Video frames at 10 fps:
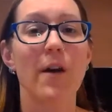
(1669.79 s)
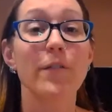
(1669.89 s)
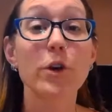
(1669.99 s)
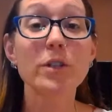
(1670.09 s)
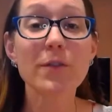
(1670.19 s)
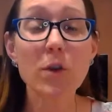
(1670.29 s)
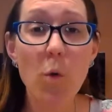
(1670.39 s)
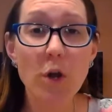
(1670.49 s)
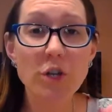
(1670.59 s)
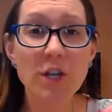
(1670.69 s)
For those of you
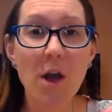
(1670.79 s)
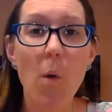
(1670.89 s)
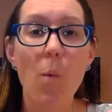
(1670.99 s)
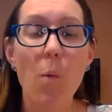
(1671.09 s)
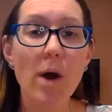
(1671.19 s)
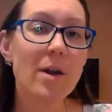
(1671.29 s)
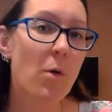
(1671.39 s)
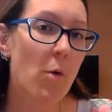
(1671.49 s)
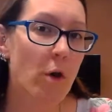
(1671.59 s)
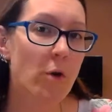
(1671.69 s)
watching, what
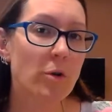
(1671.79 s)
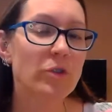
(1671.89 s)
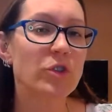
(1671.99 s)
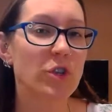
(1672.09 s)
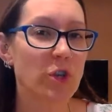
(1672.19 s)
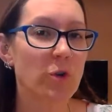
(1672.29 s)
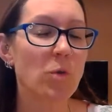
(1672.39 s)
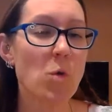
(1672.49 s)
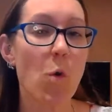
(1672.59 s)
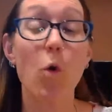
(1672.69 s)
oil do
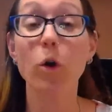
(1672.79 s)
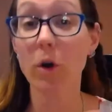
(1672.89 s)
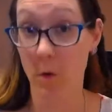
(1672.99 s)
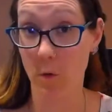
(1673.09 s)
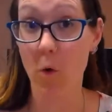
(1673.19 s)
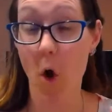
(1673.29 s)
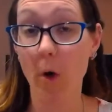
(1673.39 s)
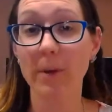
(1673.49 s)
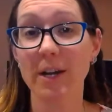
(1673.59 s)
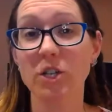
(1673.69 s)
you, or
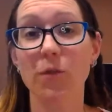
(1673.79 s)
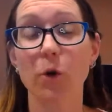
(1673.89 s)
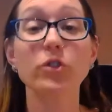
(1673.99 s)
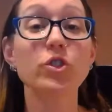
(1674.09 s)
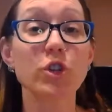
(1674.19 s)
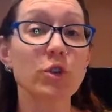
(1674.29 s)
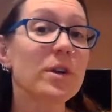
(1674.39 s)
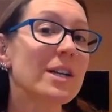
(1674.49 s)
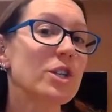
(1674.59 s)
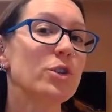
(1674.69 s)
combination of oils, do you
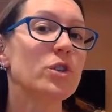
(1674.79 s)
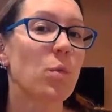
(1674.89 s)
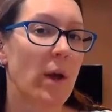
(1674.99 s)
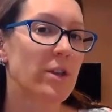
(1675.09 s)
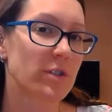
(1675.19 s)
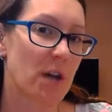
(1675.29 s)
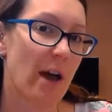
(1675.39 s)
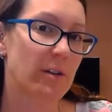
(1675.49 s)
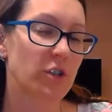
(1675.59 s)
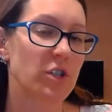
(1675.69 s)
guys use when you're tired?